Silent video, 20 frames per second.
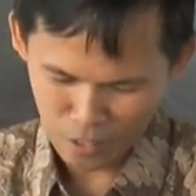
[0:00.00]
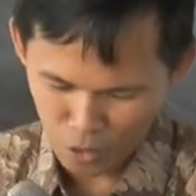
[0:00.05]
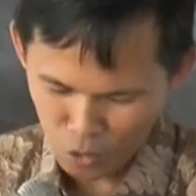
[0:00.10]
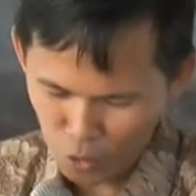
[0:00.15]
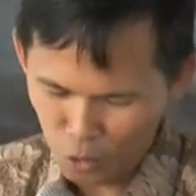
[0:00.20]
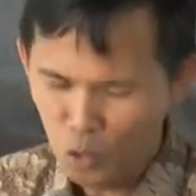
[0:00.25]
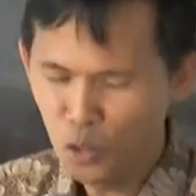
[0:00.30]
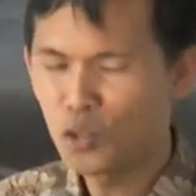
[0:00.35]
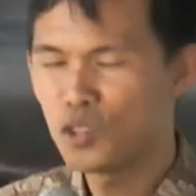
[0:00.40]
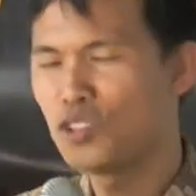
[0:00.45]

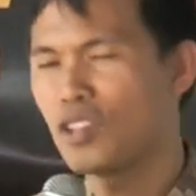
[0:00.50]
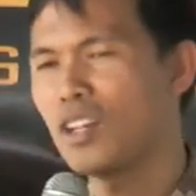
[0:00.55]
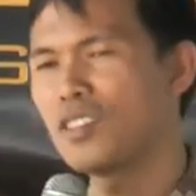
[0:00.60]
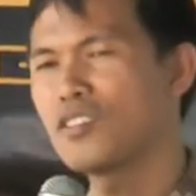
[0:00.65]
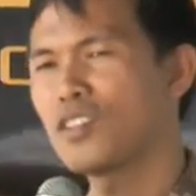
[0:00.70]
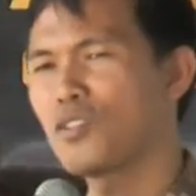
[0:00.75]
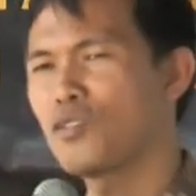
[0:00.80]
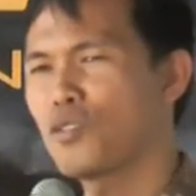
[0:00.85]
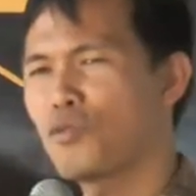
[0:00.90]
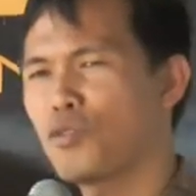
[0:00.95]
You know John
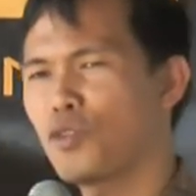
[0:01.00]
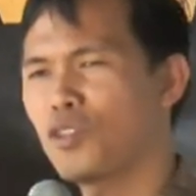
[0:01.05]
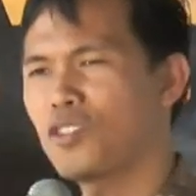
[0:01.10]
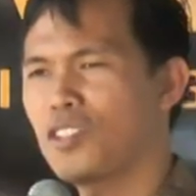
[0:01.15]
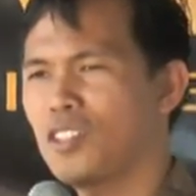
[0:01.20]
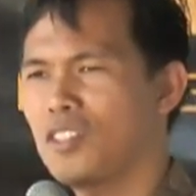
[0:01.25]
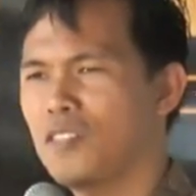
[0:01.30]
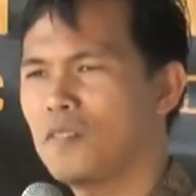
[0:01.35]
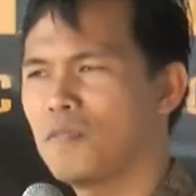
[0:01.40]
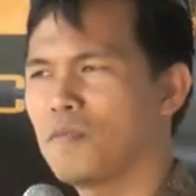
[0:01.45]
chapter
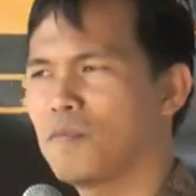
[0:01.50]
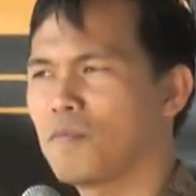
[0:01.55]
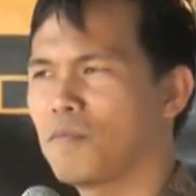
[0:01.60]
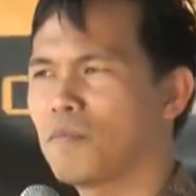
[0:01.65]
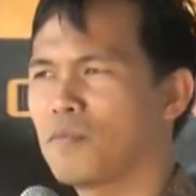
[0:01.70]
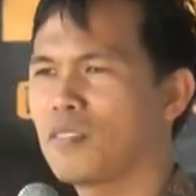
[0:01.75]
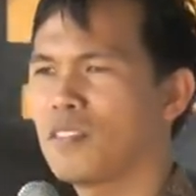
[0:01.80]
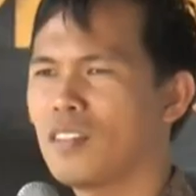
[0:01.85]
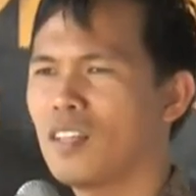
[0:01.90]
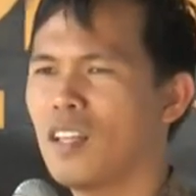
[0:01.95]
14.
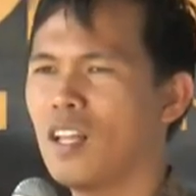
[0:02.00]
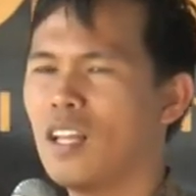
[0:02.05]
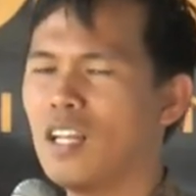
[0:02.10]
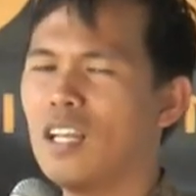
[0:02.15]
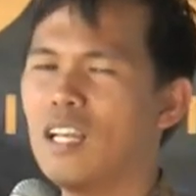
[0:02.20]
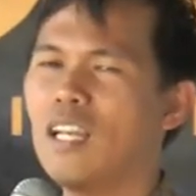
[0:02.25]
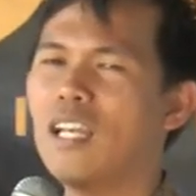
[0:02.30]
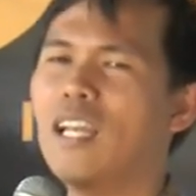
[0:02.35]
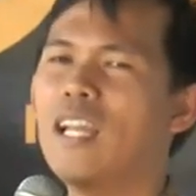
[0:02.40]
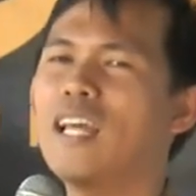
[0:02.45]

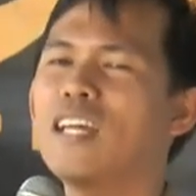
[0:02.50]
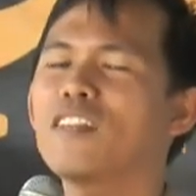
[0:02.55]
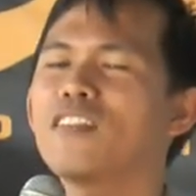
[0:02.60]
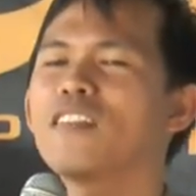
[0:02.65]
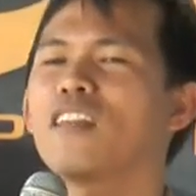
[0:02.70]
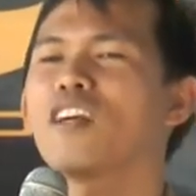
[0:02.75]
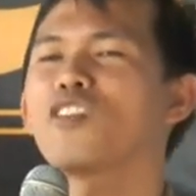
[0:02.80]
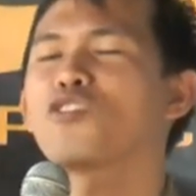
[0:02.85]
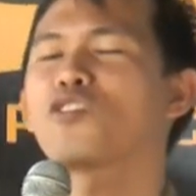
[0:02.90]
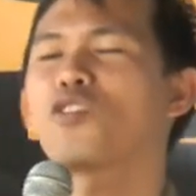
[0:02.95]

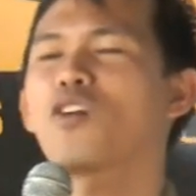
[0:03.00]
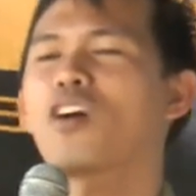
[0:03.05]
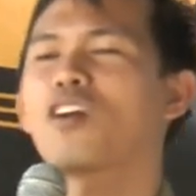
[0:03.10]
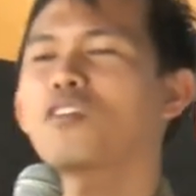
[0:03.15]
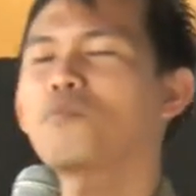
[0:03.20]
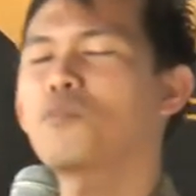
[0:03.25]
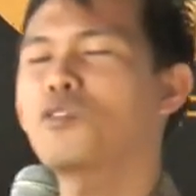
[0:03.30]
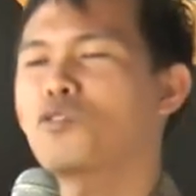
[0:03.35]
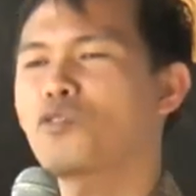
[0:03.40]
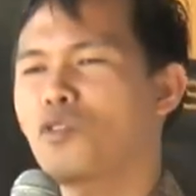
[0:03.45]
Let not your
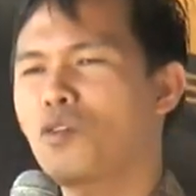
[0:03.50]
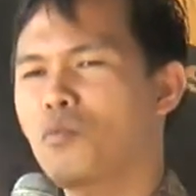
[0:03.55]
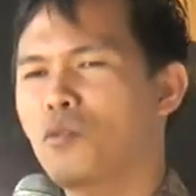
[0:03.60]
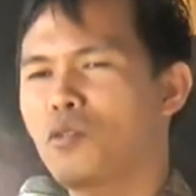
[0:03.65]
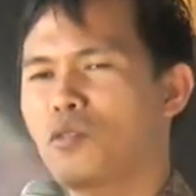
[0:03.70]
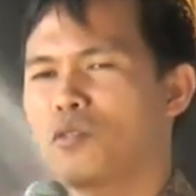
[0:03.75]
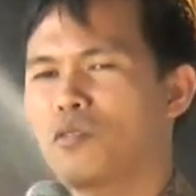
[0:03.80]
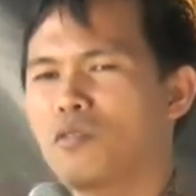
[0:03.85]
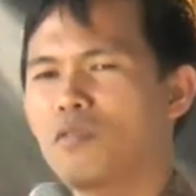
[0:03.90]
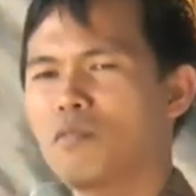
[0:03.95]
heart be
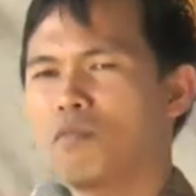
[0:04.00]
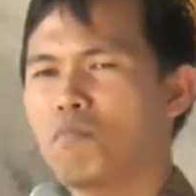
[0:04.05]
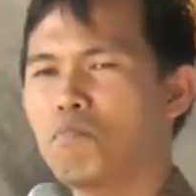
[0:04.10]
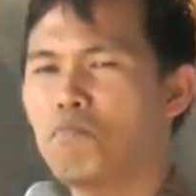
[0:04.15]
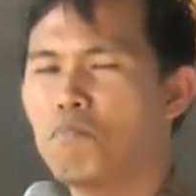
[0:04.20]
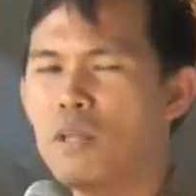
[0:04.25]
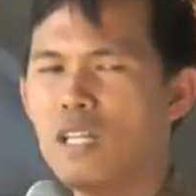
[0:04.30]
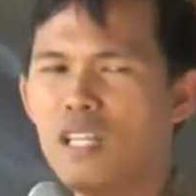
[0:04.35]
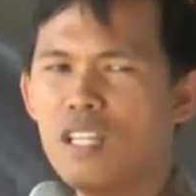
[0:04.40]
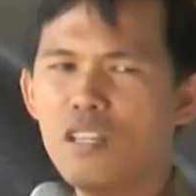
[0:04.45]
troubled.
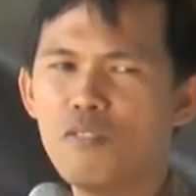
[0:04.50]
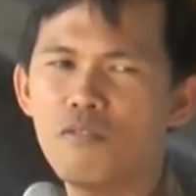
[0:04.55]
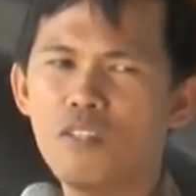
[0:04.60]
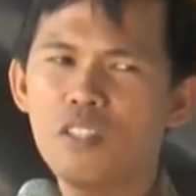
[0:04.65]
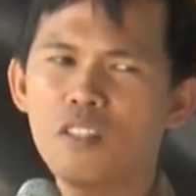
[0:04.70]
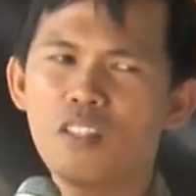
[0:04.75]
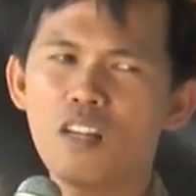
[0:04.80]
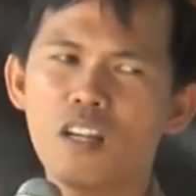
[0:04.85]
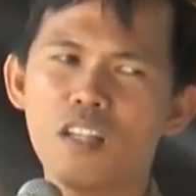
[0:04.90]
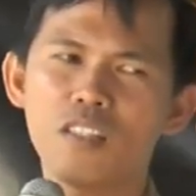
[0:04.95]
Believe
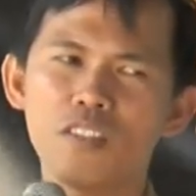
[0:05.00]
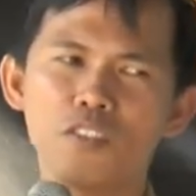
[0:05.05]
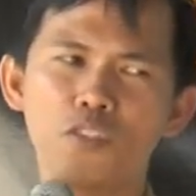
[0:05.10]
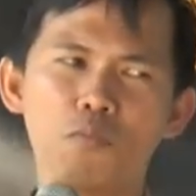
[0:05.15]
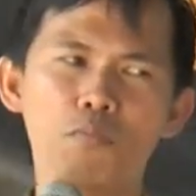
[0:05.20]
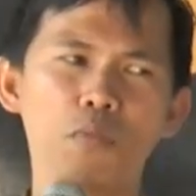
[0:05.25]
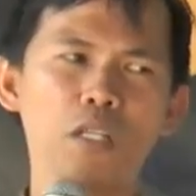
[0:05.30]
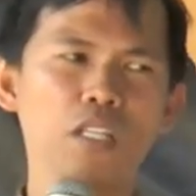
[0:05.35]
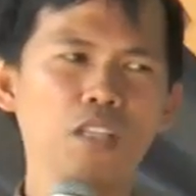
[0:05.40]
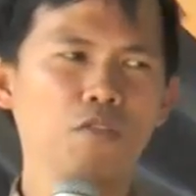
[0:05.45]
in God, you
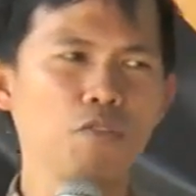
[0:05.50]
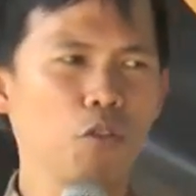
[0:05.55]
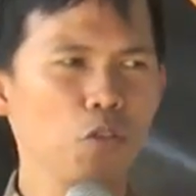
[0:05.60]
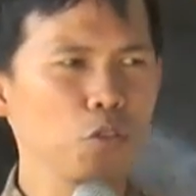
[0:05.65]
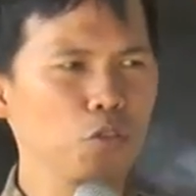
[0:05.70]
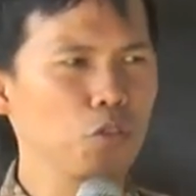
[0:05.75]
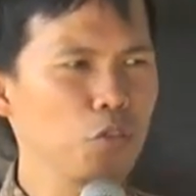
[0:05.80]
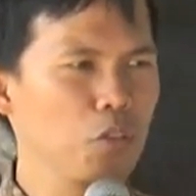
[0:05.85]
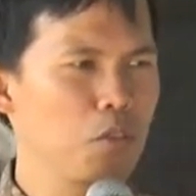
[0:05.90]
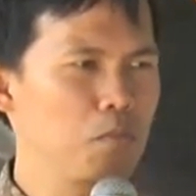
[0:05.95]
believe
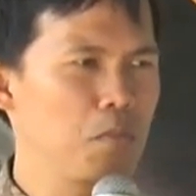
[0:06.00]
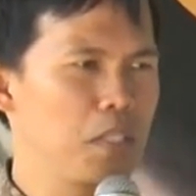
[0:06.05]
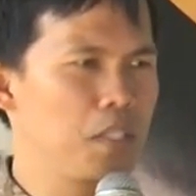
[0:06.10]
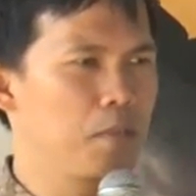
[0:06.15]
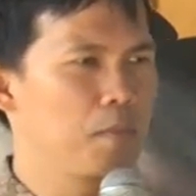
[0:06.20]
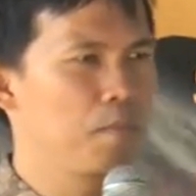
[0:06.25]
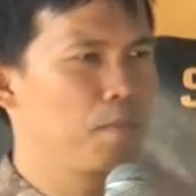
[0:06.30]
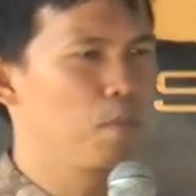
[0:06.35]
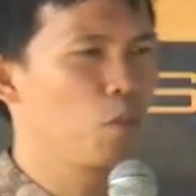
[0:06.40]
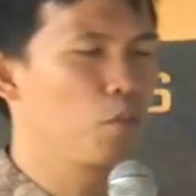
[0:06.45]
also in me.
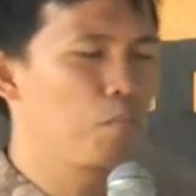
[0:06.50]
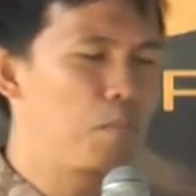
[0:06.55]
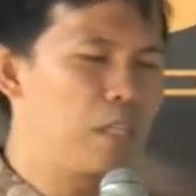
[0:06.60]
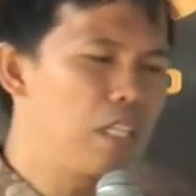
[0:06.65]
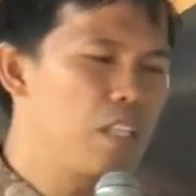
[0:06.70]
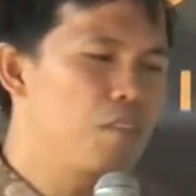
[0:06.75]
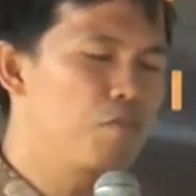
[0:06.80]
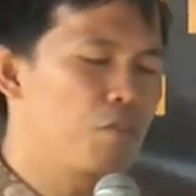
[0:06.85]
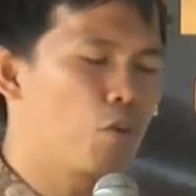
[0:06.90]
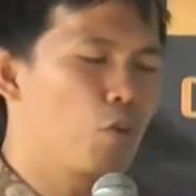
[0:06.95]

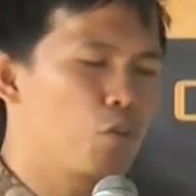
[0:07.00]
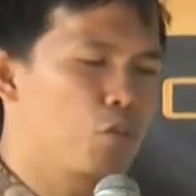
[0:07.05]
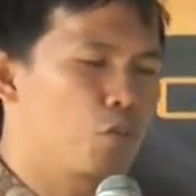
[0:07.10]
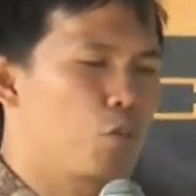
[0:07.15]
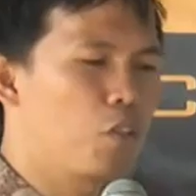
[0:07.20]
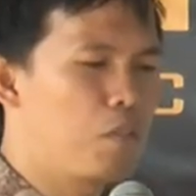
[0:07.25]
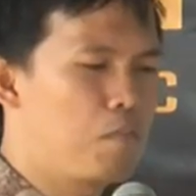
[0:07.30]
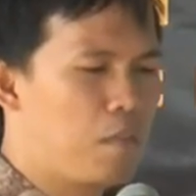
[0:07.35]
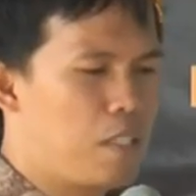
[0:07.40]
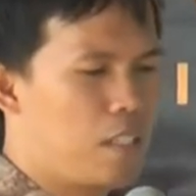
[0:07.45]
Believe
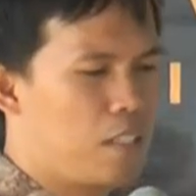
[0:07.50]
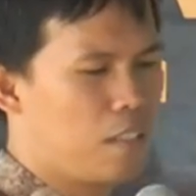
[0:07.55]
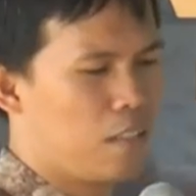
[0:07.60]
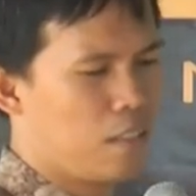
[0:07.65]
also in me.